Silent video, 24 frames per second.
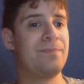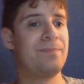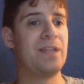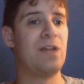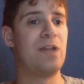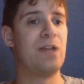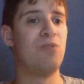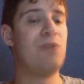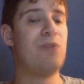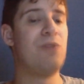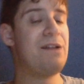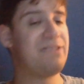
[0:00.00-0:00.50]

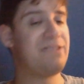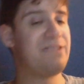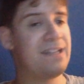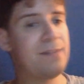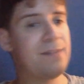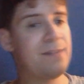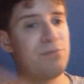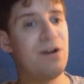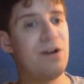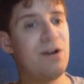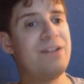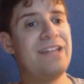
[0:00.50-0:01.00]
Refs end up
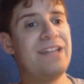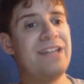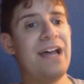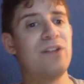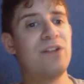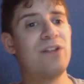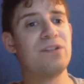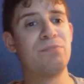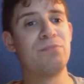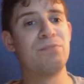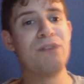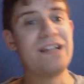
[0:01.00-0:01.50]
running down
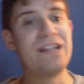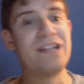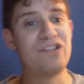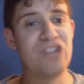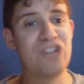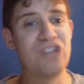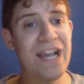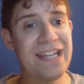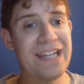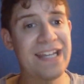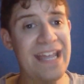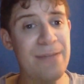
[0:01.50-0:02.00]
to break
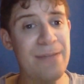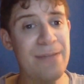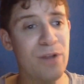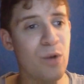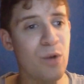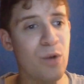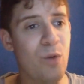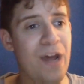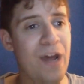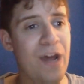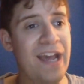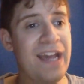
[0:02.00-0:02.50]
Chad Gable
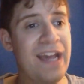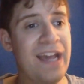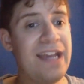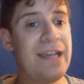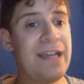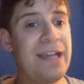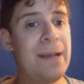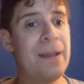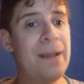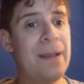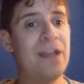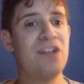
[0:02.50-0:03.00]
away.
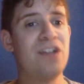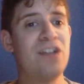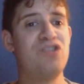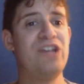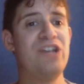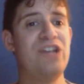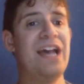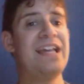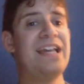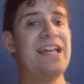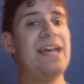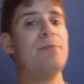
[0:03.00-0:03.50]

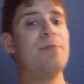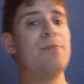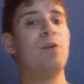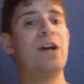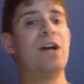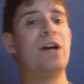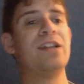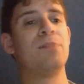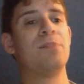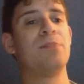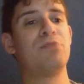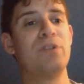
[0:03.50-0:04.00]
Chad Gable
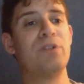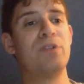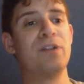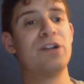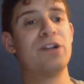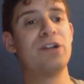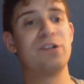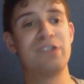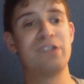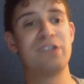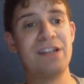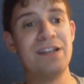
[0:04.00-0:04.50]
end up
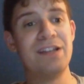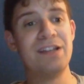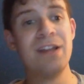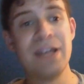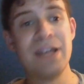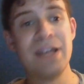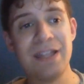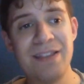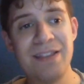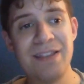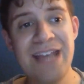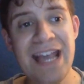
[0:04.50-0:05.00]
relinquishing
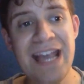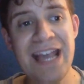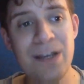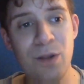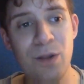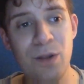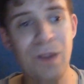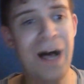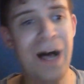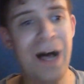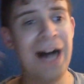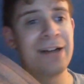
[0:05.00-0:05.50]
the ankle
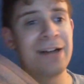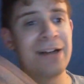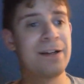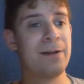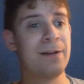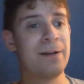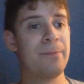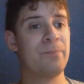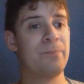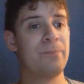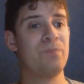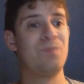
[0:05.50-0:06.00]
lock.
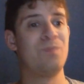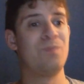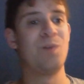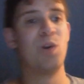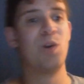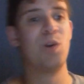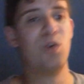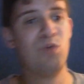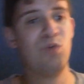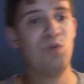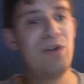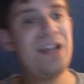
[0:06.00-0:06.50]

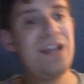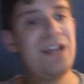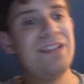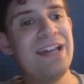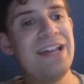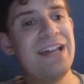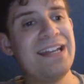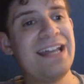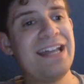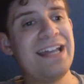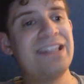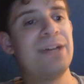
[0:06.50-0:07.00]
Reed
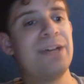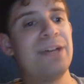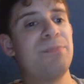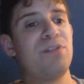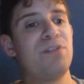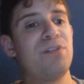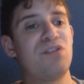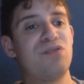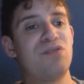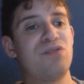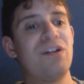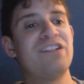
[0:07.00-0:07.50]
then end up
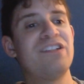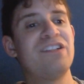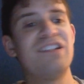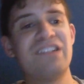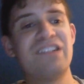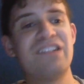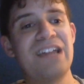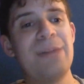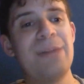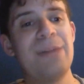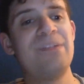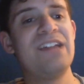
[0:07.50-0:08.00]
crushing
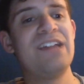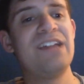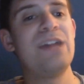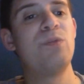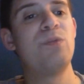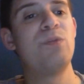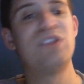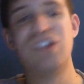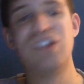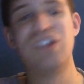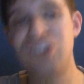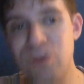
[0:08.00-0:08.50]
Sami Zayn
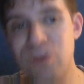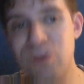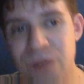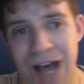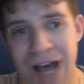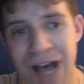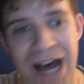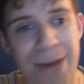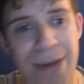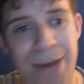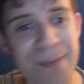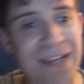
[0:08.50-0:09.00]
with the
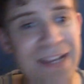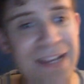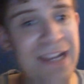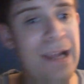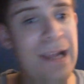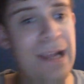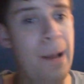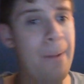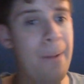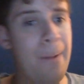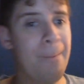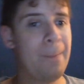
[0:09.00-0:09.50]
tsunami.
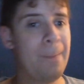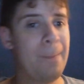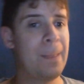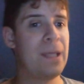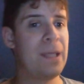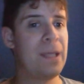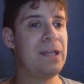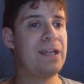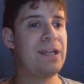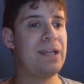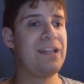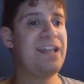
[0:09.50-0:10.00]

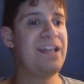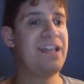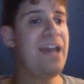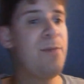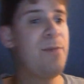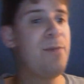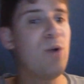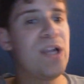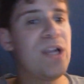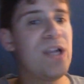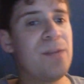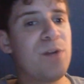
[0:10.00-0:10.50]

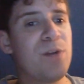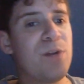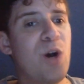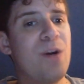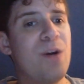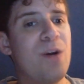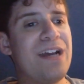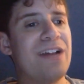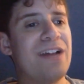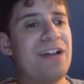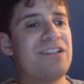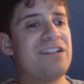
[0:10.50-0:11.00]
Gable end up going
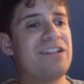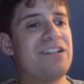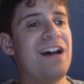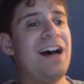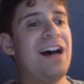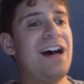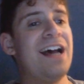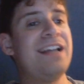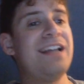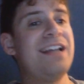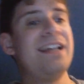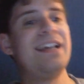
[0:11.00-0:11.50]

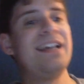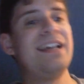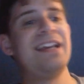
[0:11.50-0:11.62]
outside.